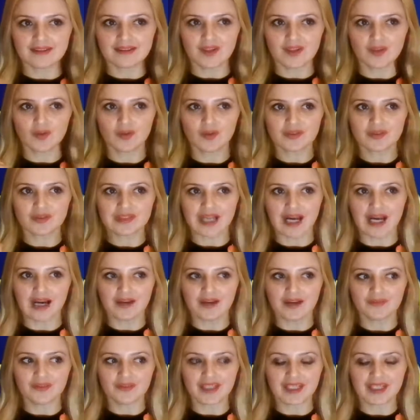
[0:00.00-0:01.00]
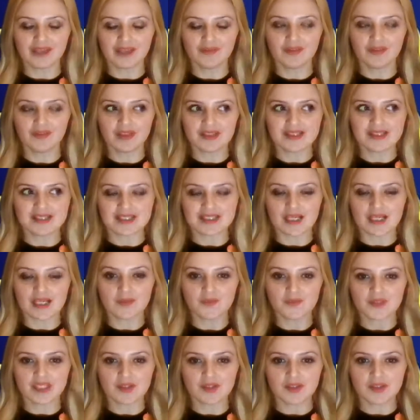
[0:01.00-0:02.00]
They don't have even
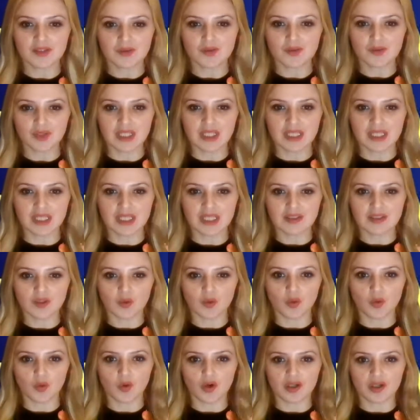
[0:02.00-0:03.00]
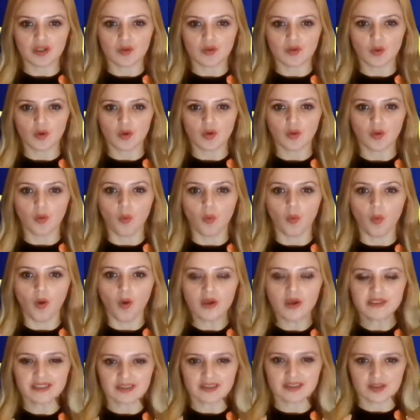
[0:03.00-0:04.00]
something to eat or
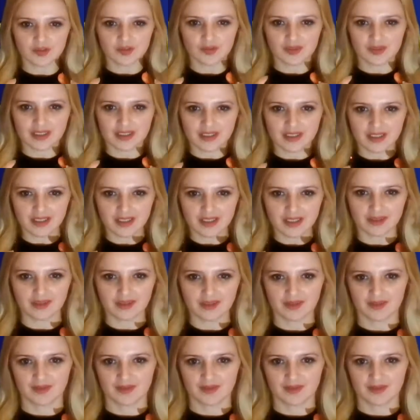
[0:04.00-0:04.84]
water to drink.